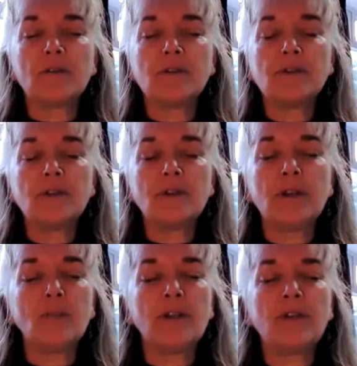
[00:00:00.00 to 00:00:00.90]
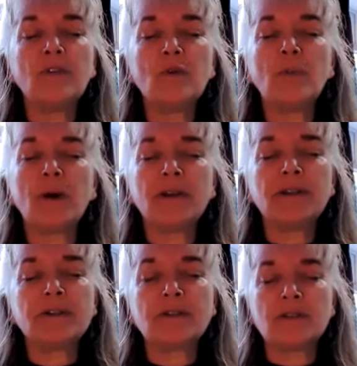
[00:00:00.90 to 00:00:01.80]
Returning whenever your
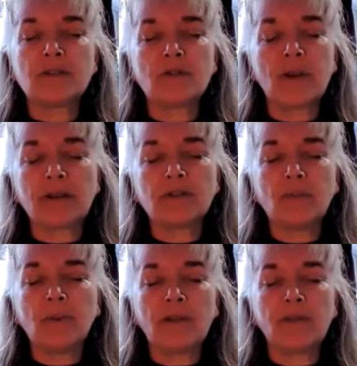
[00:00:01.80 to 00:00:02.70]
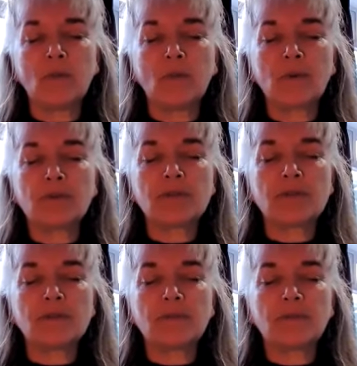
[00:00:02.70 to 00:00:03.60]
mind is distracted by
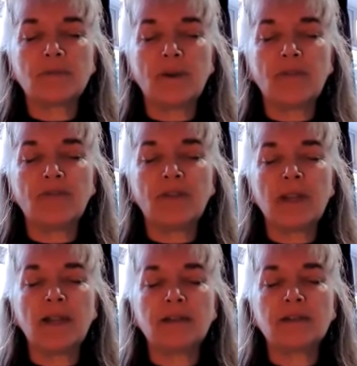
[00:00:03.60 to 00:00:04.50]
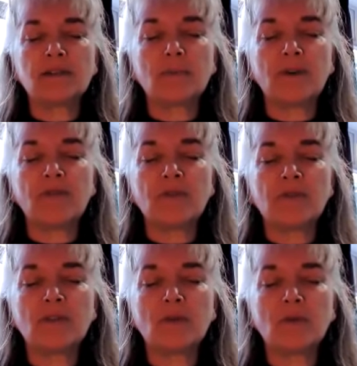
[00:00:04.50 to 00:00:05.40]
thoughts, by feelings, by
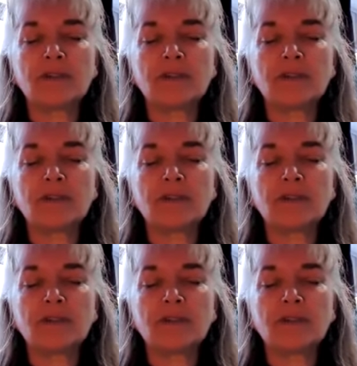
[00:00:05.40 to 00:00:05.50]
physical